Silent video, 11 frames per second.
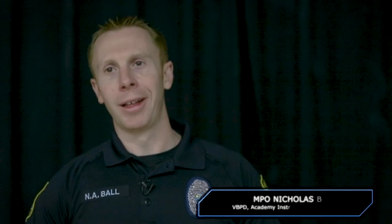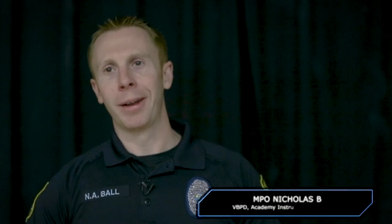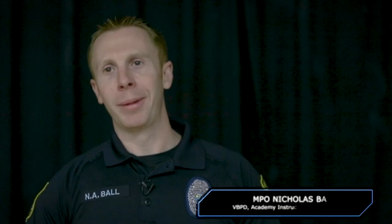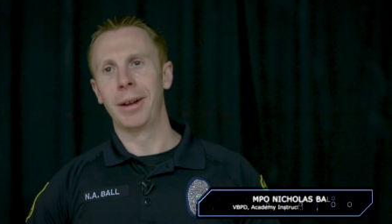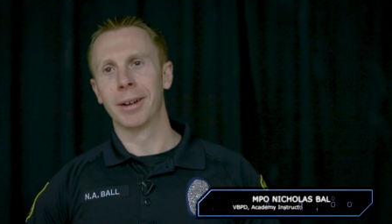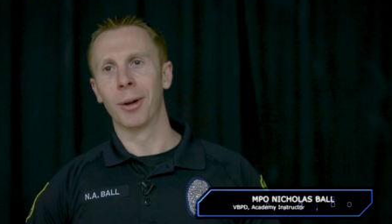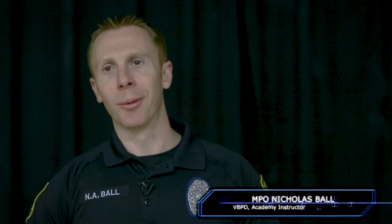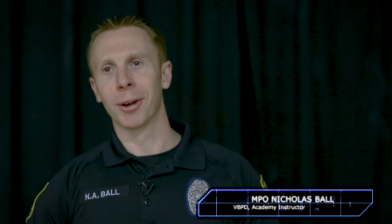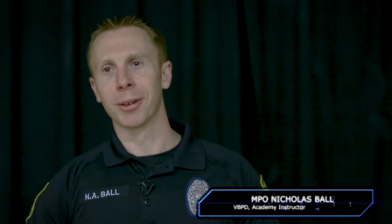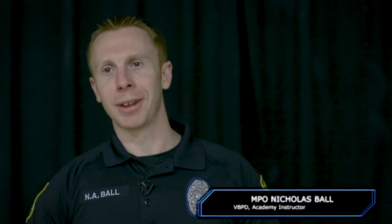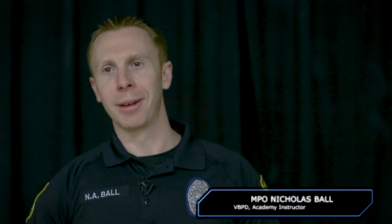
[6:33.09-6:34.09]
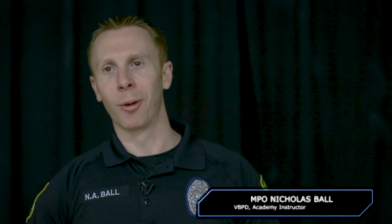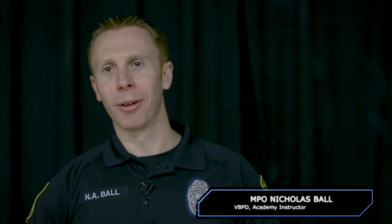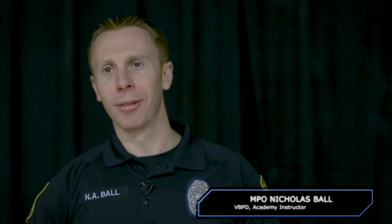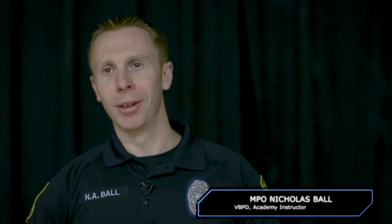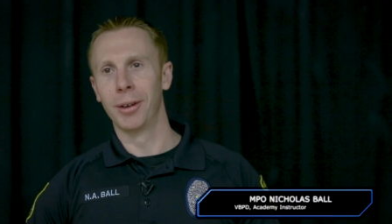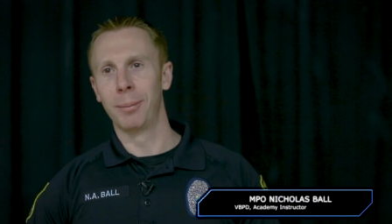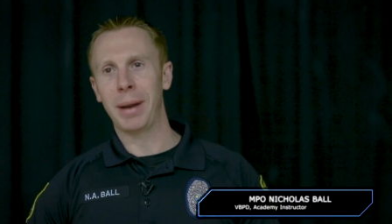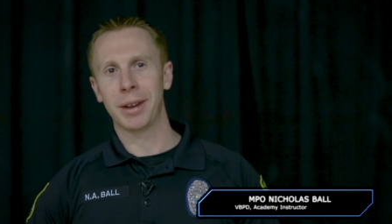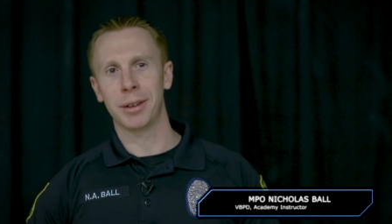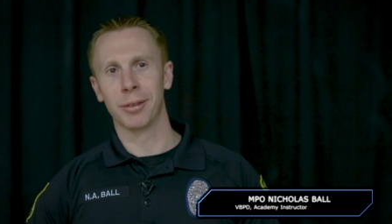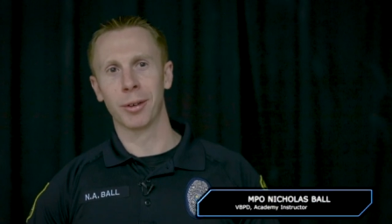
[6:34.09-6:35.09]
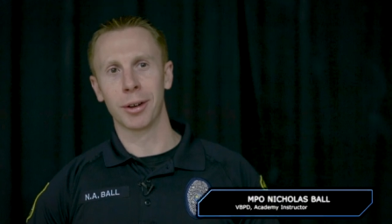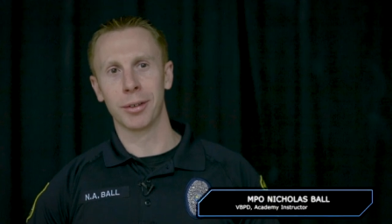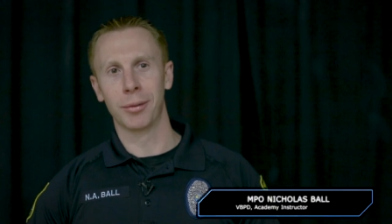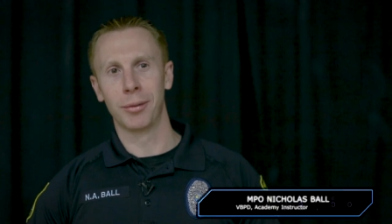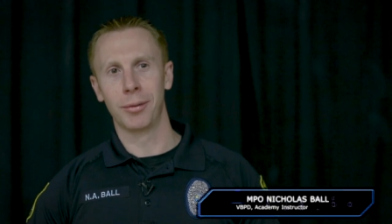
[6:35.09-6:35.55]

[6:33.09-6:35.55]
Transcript: lot of my coworkers say I'm more of the passive aggressive